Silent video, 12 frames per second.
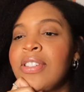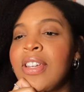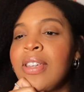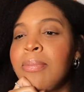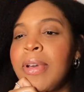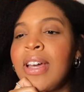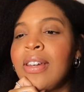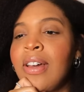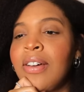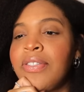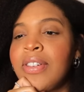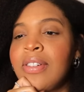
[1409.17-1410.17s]
Take your mind
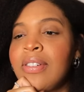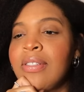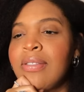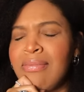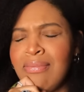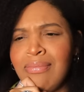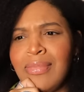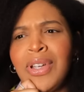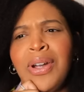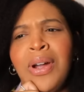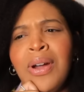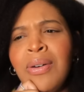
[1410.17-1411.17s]
off it.
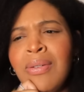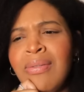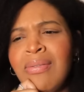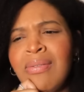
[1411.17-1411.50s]
Girl.